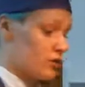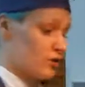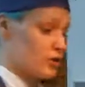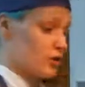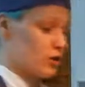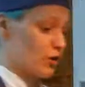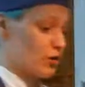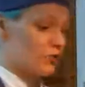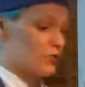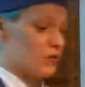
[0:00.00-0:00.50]

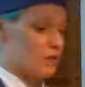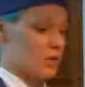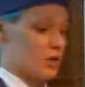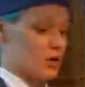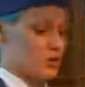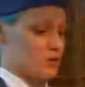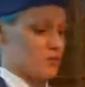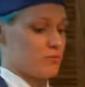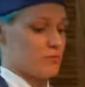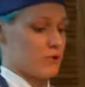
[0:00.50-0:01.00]
So the
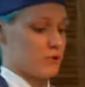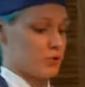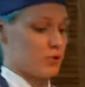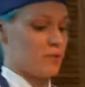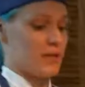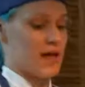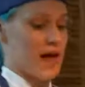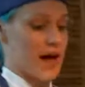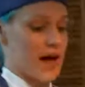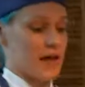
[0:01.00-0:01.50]
mushrooms will
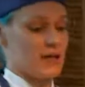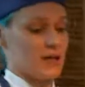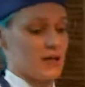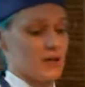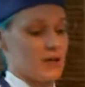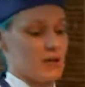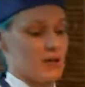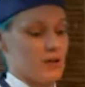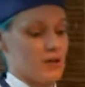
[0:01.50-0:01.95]
be added,